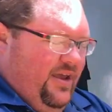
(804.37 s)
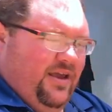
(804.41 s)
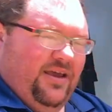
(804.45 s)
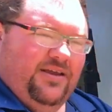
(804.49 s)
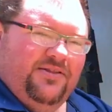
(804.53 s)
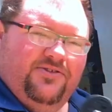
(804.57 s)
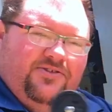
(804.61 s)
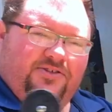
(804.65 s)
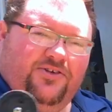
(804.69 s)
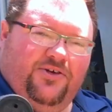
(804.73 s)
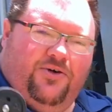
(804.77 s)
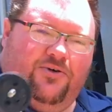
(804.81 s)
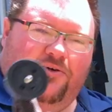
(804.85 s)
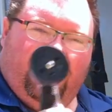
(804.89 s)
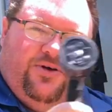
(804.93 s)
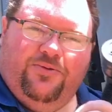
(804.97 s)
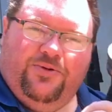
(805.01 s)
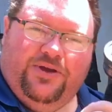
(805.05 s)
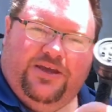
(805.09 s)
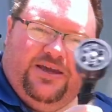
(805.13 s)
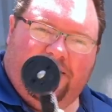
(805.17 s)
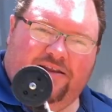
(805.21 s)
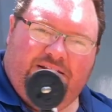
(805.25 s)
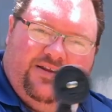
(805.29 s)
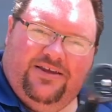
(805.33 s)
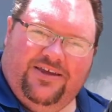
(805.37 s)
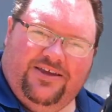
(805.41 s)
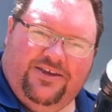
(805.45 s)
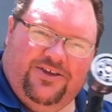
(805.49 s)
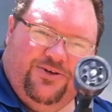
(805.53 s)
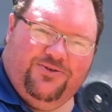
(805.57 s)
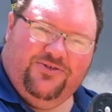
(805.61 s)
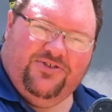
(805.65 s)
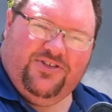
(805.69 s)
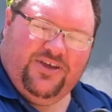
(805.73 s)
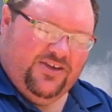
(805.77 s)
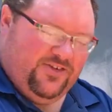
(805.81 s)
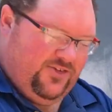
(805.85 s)
and so we can
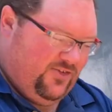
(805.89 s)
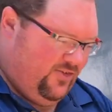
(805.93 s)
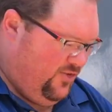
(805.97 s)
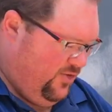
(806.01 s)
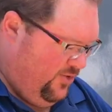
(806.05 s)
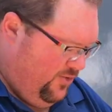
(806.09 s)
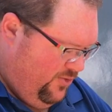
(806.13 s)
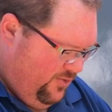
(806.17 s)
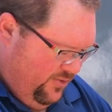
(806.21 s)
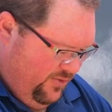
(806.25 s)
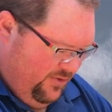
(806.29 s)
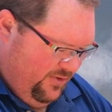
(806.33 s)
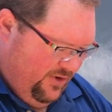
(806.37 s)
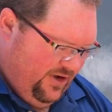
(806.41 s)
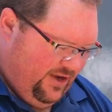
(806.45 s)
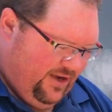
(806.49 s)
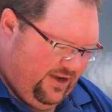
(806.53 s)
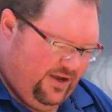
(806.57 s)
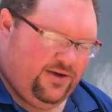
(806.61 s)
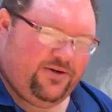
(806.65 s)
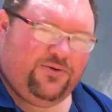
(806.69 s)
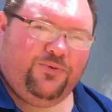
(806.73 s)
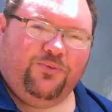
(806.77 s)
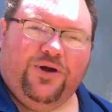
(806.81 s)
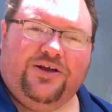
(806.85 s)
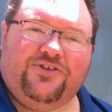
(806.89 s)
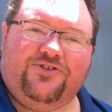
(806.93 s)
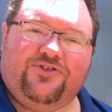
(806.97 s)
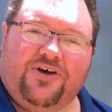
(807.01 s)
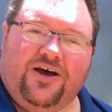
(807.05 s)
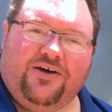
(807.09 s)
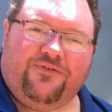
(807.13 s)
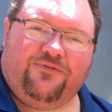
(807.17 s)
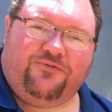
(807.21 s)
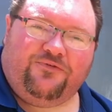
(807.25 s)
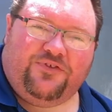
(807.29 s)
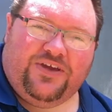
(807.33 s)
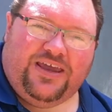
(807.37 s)
use this to uh, rinse
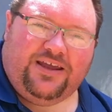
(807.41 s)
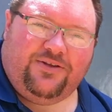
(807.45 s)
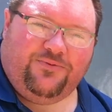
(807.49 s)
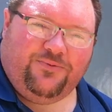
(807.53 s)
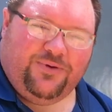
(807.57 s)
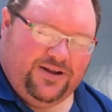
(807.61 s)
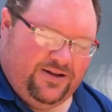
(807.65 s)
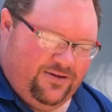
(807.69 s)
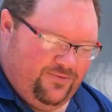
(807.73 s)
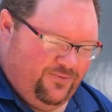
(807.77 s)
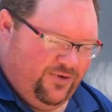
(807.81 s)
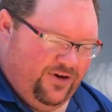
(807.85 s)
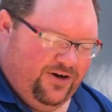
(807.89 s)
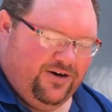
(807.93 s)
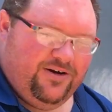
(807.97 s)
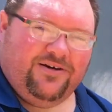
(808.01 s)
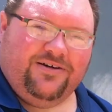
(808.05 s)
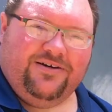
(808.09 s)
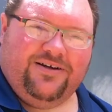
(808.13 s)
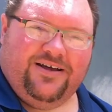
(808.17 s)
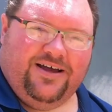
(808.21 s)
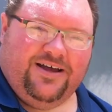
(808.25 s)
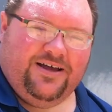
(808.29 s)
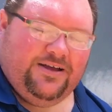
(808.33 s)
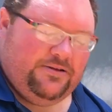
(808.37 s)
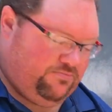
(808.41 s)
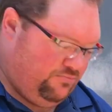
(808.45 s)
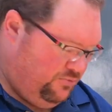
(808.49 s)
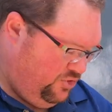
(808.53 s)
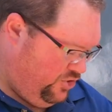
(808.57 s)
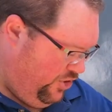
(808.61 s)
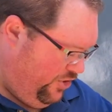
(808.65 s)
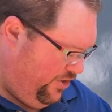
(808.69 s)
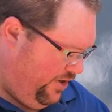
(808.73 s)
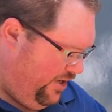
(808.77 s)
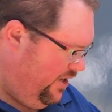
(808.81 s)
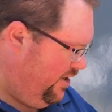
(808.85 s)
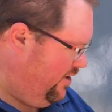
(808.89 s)
off feet when we're uh,
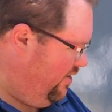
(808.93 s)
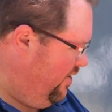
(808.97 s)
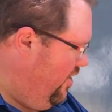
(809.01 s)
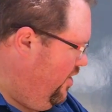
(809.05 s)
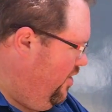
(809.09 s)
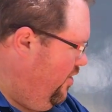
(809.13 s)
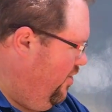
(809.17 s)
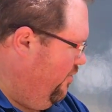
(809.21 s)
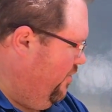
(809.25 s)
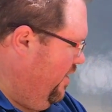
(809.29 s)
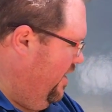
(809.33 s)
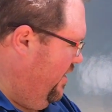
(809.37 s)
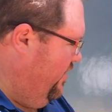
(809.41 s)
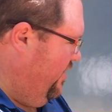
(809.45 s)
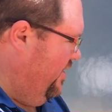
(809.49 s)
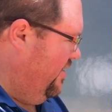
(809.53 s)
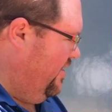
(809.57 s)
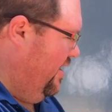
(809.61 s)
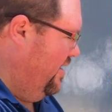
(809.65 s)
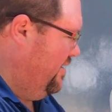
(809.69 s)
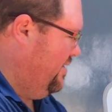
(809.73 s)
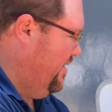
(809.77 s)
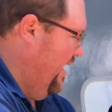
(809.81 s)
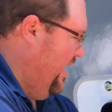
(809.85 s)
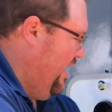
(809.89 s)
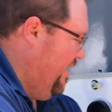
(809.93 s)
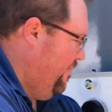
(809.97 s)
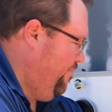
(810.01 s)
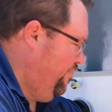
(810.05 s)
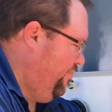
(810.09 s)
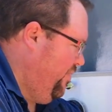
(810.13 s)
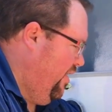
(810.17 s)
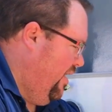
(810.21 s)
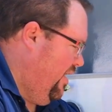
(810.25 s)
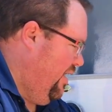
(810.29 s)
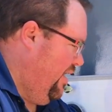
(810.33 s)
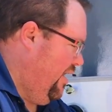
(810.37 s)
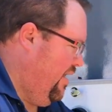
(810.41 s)
dirty or anything like that.
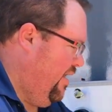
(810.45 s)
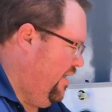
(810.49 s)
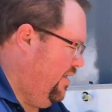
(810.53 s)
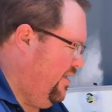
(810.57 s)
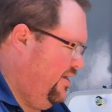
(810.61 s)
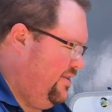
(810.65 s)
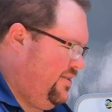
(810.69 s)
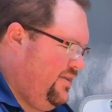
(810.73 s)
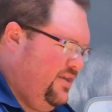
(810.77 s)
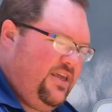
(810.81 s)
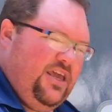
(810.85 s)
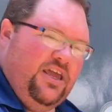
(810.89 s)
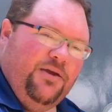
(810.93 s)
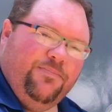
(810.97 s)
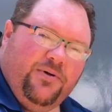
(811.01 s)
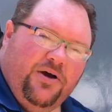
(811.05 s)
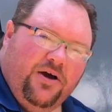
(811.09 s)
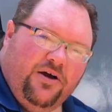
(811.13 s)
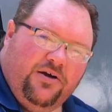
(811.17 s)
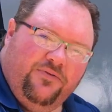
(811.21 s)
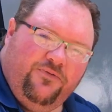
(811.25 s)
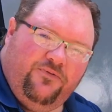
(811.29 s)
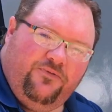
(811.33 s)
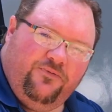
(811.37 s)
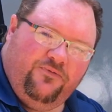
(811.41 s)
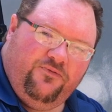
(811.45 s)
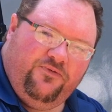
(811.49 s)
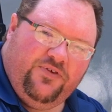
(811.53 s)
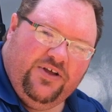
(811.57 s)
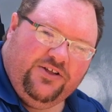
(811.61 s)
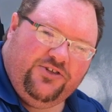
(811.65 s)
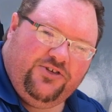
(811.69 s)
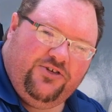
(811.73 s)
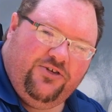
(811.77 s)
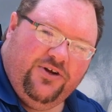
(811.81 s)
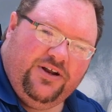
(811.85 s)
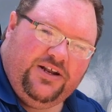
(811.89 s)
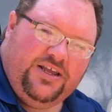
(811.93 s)
I like to keep our
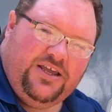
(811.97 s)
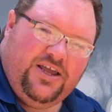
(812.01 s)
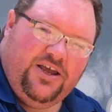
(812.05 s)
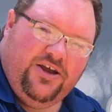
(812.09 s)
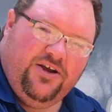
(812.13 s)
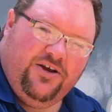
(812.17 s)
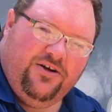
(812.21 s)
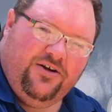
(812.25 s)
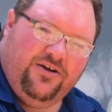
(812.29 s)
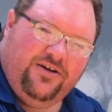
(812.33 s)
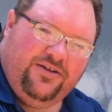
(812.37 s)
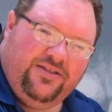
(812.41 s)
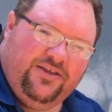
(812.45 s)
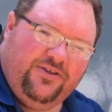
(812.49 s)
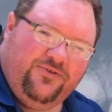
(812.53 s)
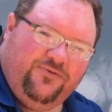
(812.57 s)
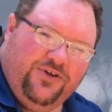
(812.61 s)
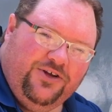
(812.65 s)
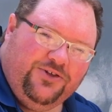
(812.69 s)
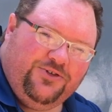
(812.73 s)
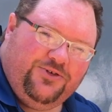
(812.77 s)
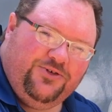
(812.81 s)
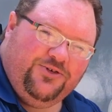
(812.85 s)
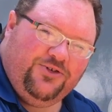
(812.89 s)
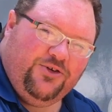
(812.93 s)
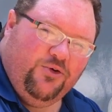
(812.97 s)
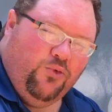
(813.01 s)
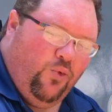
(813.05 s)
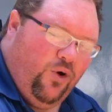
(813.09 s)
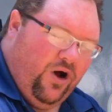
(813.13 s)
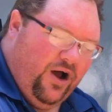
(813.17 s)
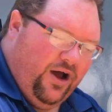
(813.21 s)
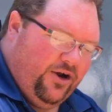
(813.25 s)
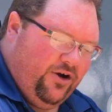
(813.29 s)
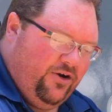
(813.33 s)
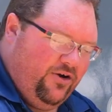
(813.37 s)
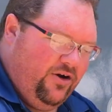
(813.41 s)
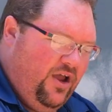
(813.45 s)
filter in here. This filters the
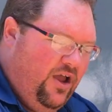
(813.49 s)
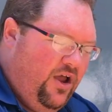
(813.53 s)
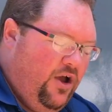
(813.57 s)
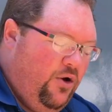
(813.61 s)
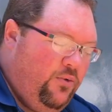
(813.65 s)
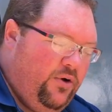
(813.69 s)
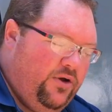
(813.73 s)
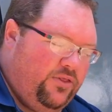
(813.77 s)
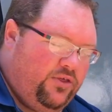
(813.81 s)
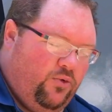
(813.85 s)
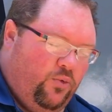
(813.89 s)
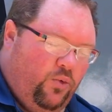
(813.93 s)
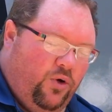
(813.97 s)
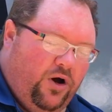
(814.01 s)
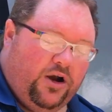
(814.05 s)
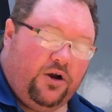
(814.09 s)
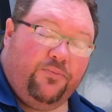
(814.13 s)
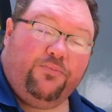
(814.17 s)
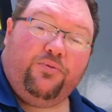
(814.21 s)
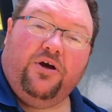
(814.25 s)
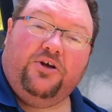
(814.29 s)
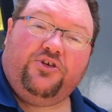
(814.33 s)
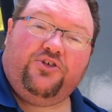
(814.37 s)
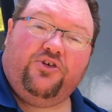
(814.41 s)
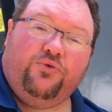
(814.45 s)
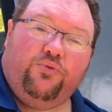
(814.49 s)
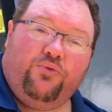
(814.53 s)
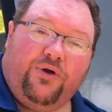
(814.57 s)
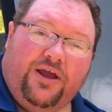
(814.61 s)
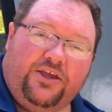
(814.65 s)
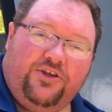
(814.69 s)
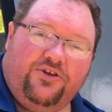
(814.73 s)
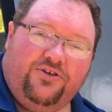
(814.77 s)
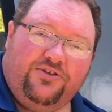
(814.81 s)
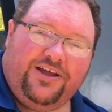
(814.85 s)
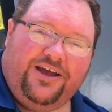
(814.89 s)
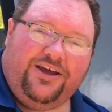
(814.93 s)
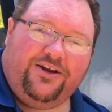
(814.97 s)
water with a water pressure
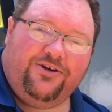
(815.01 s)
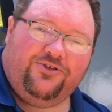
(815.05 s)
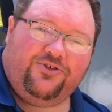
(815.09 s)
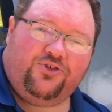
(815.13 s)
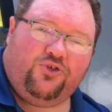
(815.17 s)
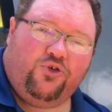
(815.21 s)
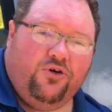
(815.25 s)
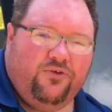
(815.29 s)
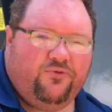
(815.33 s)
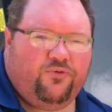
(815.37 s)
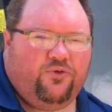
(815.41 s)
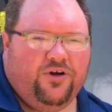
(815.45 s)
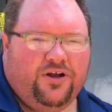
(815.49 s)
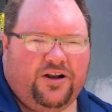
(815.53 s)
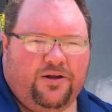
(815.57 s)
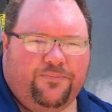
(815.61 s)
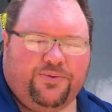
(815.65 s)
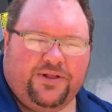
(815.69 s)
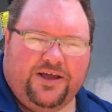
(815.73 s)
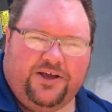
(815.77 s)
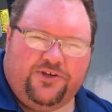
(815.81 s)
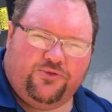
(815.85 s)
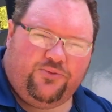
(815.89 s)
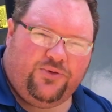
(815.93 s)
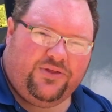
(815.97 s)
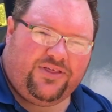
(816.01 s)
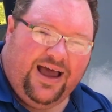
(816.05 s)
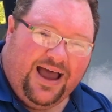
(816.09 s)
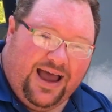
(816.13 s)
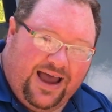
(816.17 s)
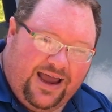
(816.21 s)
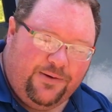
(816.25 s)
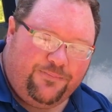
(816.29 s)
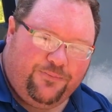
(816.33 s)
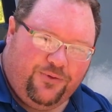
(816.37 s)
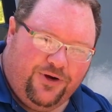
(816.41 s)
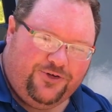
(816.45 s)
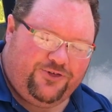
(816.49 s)
regulator. So if we're in a place with
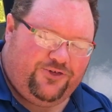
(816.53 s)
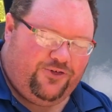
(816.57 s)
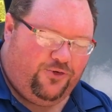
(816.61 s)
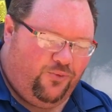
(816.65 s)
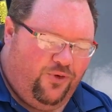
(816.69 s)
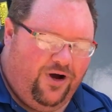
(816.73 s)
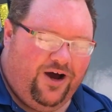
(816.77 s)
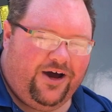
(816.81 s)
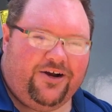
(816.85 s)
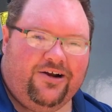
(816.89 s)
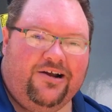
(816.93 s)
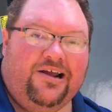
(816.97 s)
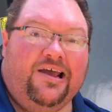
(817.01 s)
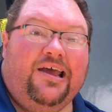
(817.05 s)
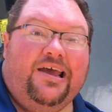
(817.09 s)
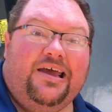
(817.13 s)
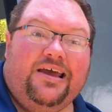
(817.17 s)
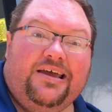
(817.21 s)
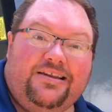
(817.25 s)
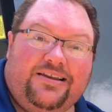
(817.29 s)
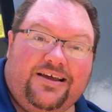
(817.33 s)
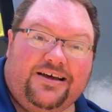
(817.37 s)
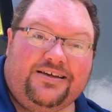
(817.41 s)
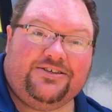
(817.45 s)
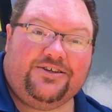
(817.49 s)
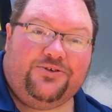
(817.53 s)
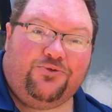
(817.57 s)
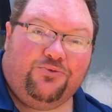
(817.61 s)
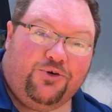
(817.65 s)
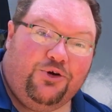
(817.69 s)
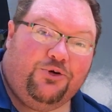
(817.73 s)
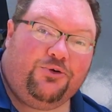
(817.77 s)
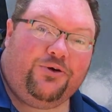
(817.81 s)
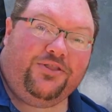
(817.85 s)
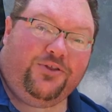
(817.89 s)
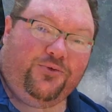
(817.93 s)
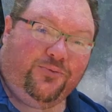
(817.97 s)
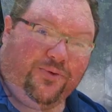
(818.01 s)
high pressure water, it doesn't
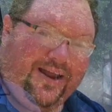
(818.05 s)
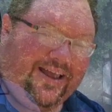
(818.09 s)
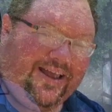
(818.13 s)
ruin the